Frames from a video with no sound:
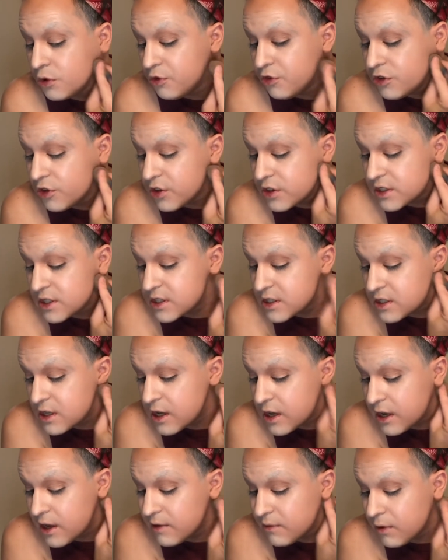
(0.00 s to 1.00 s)
feel the
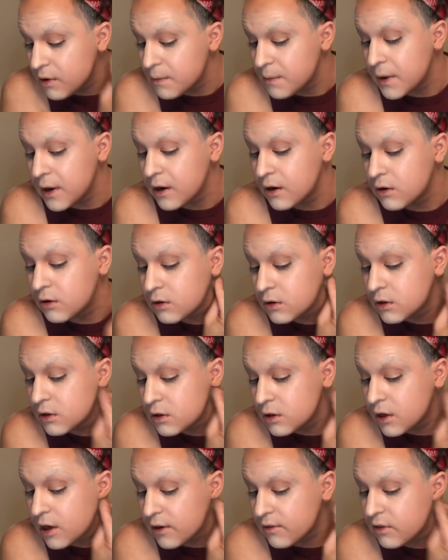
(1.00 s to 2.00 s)
same about
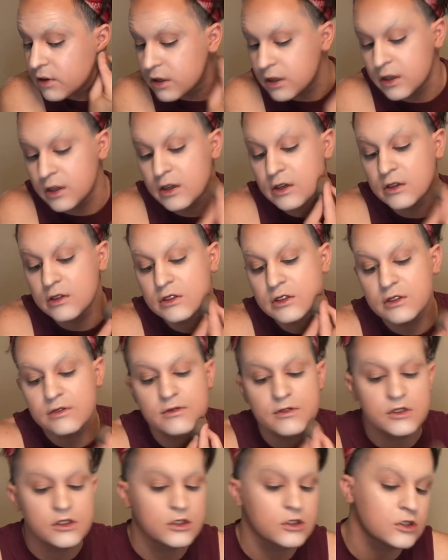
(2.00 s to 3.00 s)
everything else of
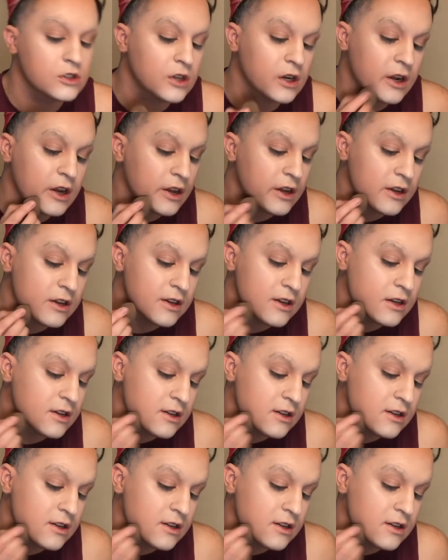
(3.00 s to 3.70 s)
your drag.